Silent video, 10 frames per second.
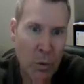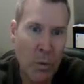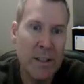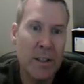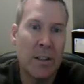
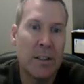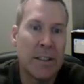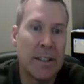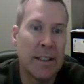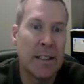One is
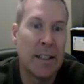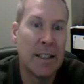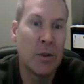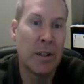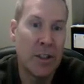called
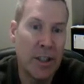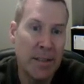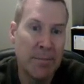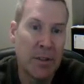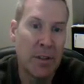Trilogy,